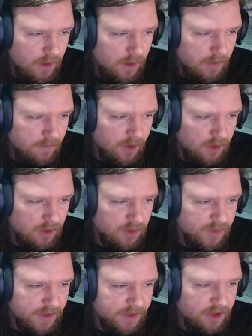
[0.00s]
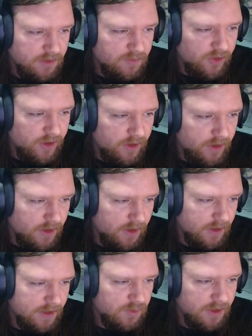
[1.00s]
Poland would exile to Britain, I think.
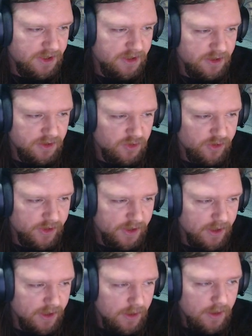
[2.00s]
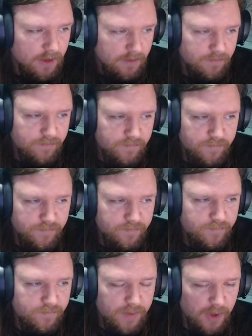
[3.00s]
That's what they did historically.
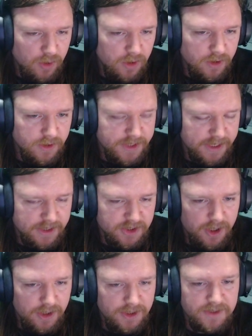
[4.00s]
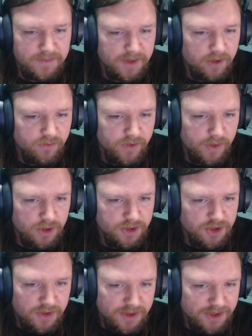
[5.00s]
Poland exile is something I really want to
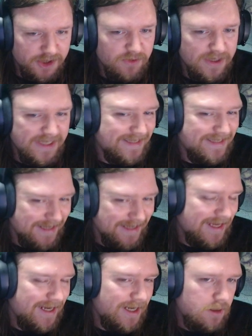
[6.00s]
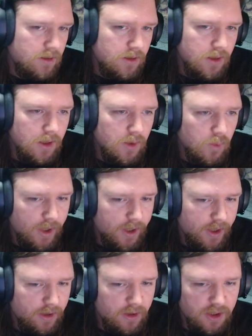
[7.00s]
do, because I already did that
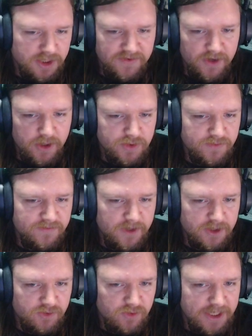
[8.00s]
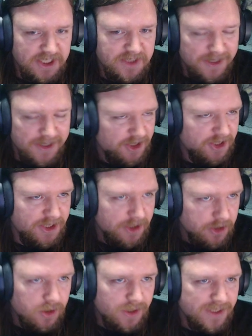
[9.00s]
when Hotspire was first released, but it just did
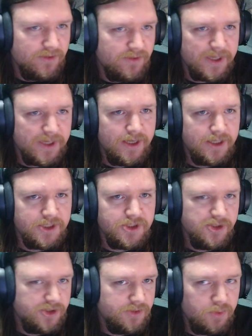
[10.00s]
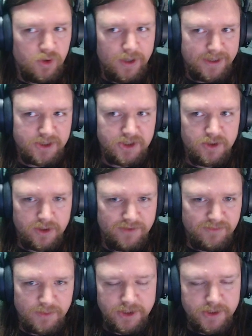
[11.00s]
not have the mechanics to support exile
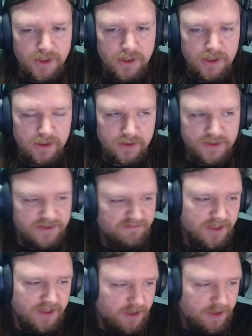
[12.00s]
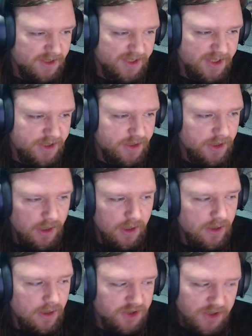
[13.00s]
governments, because they didn't exist.
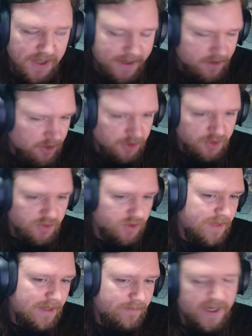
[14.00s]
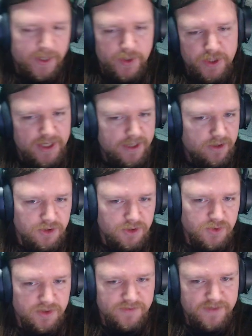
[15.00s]
So you had no source of manpower, you had no
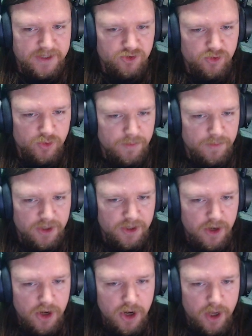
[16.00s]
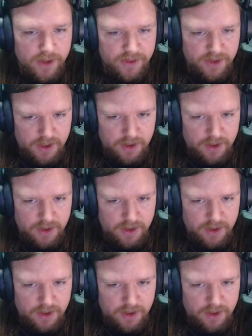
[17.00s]
source of extra equipment, nothing.